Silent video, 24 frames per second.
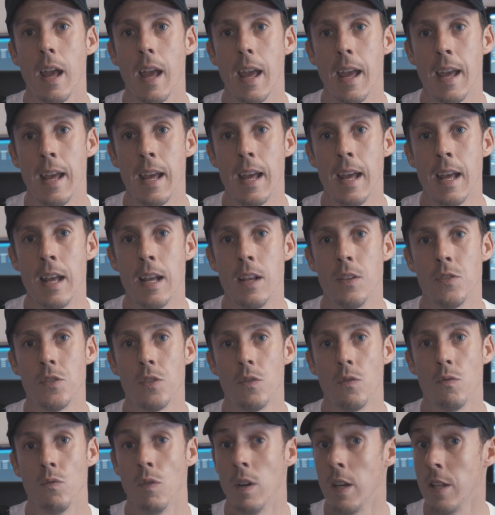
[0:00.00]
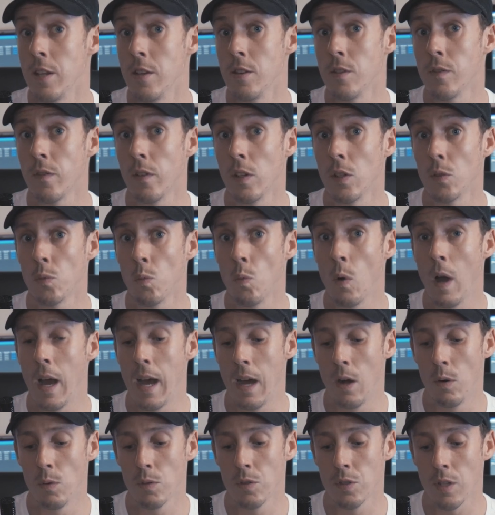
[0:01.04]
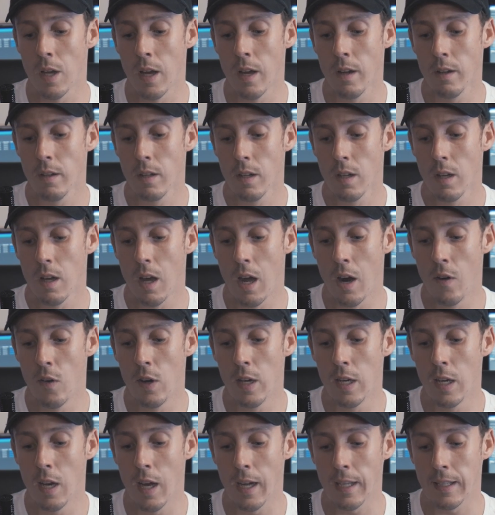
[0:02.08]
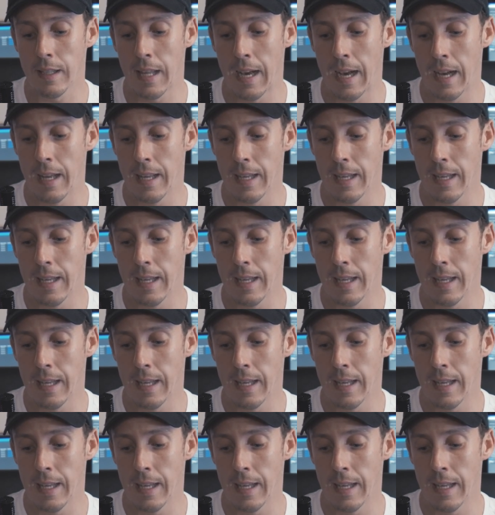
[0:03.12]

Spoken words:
is really useful as well. So I really like that